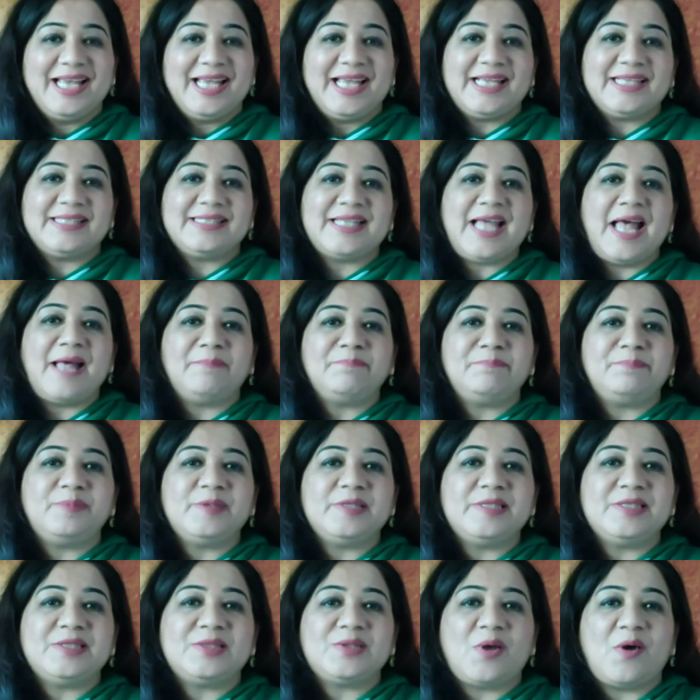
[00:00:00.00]

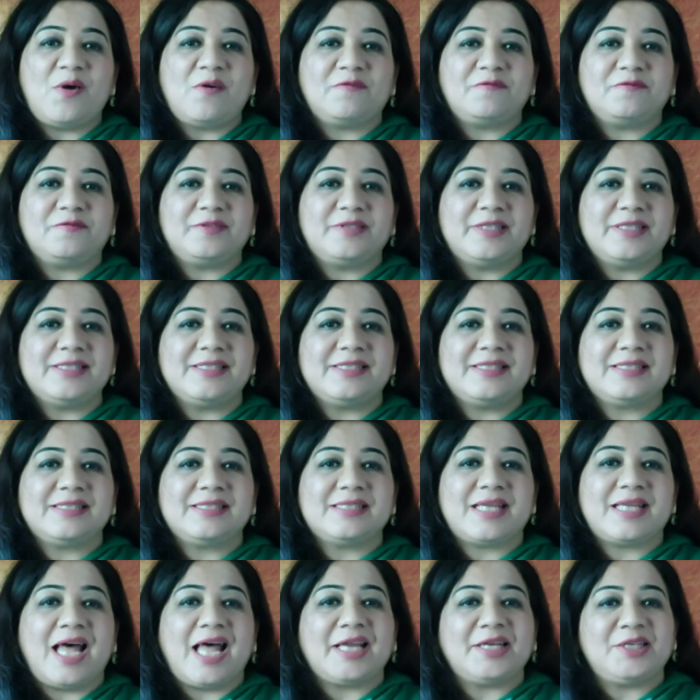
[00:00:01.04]
Examples of
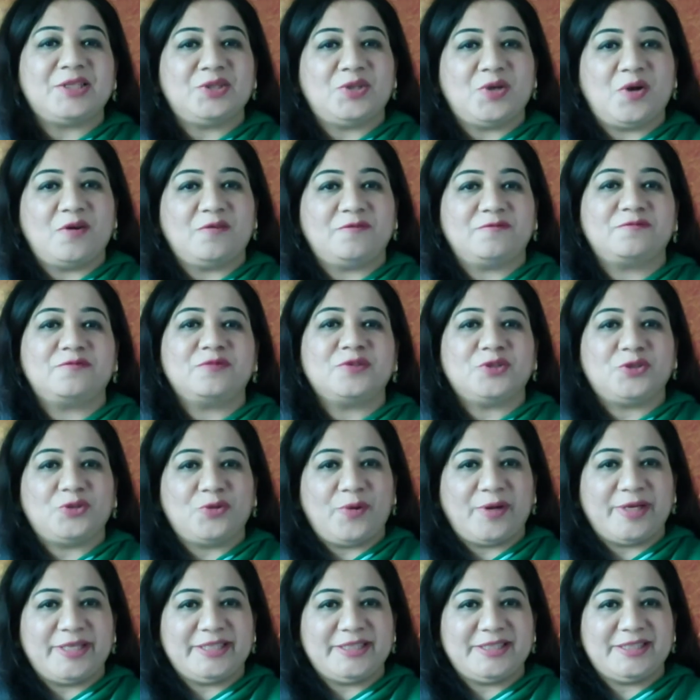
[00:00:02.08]
this kind of
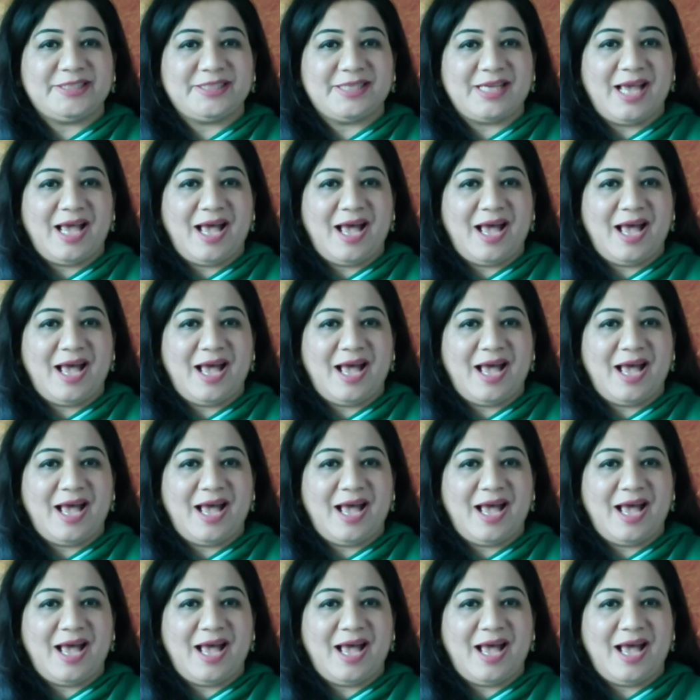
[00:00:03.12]
joint